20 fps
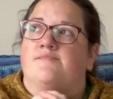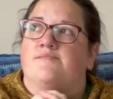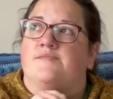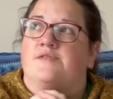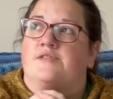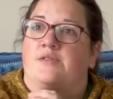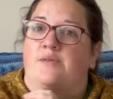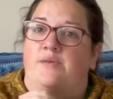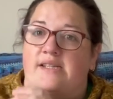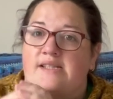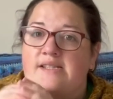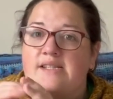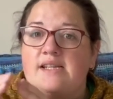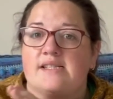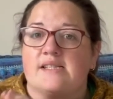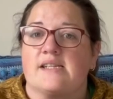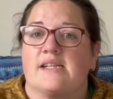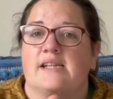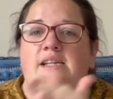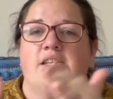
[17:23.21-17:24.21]
So it is
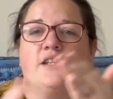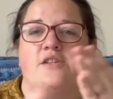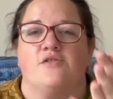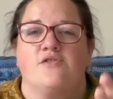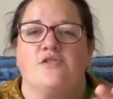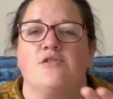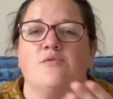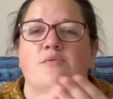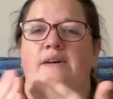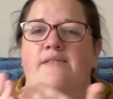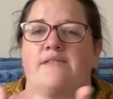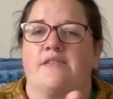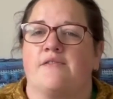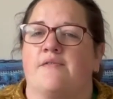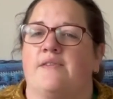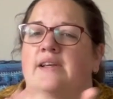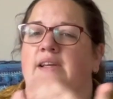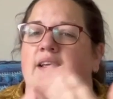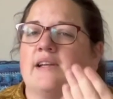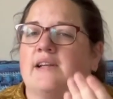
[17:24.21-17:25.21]
nice and clear. You do have to
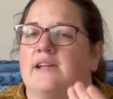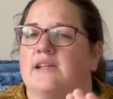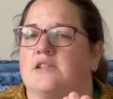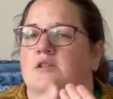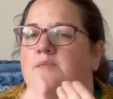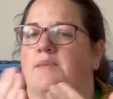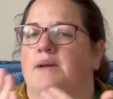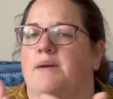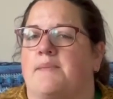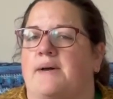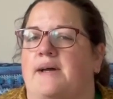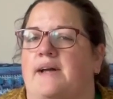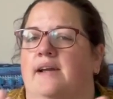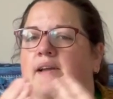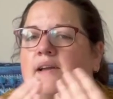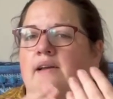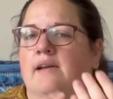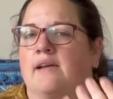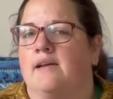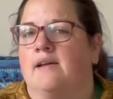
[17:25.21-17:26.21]
flick a little bit back
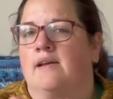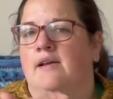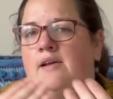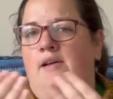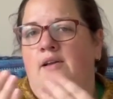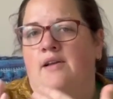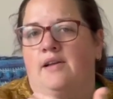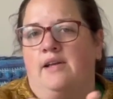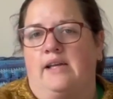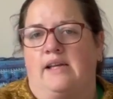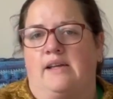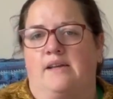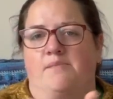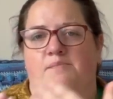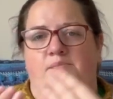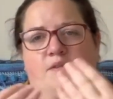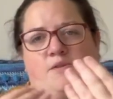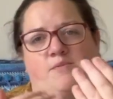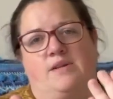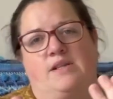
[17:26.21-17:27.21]

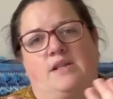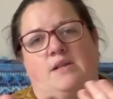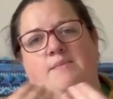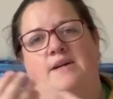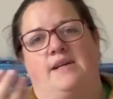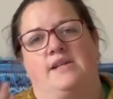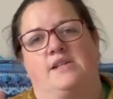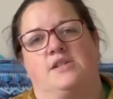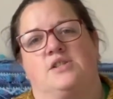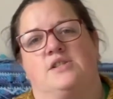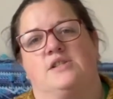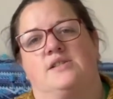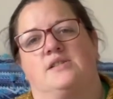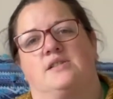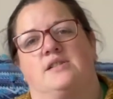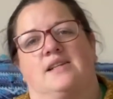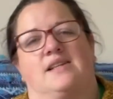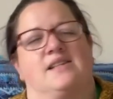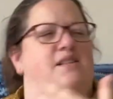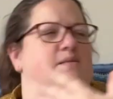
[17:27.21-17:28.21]
between the pages
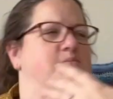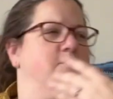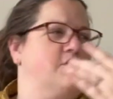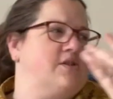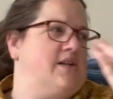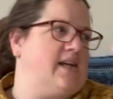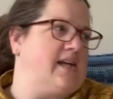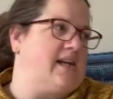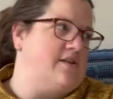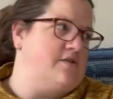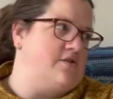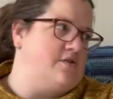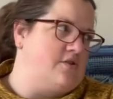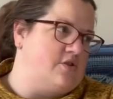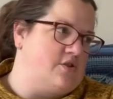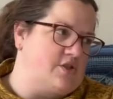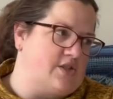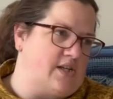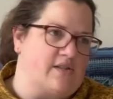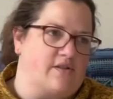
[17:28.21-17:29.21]
to like double check how to do
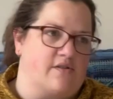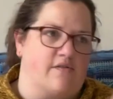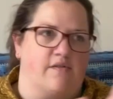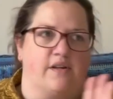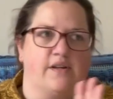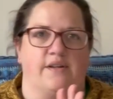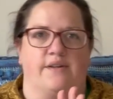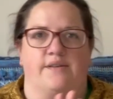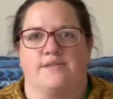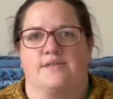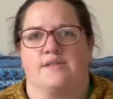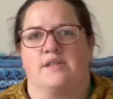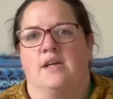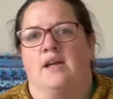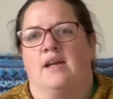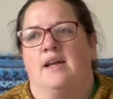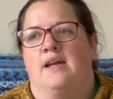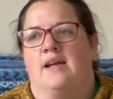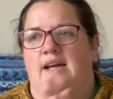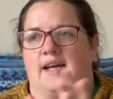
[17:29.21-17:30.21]
the shadow rows
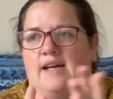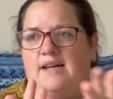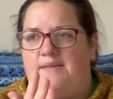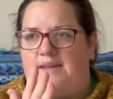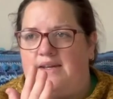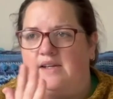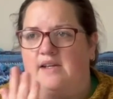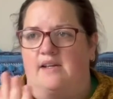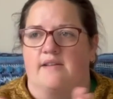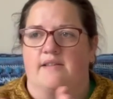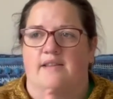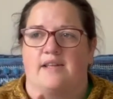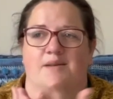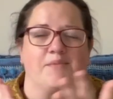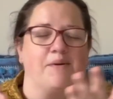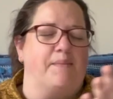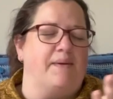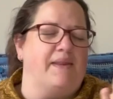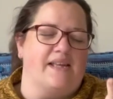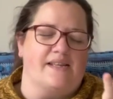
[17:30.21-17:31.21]
and that kind of thing.
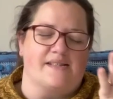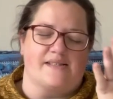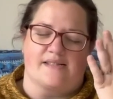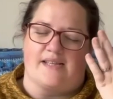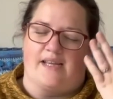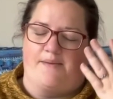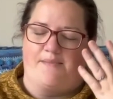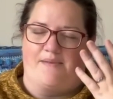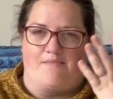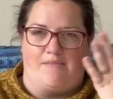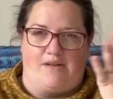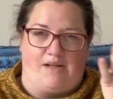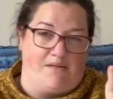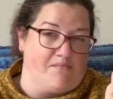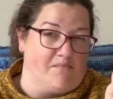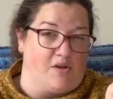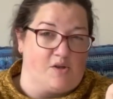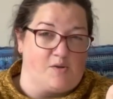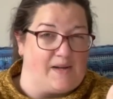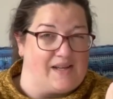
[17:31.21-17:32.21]
But I mean, that's the same in
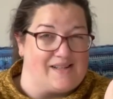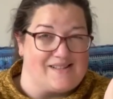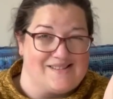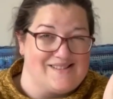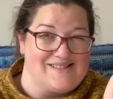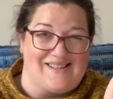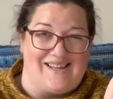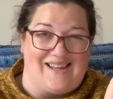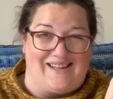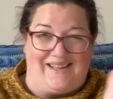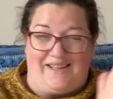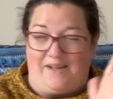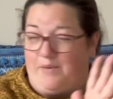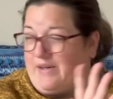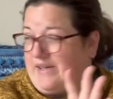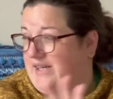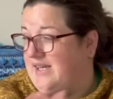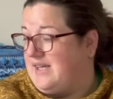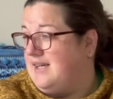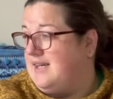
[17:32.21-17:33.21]
most patterns anyway.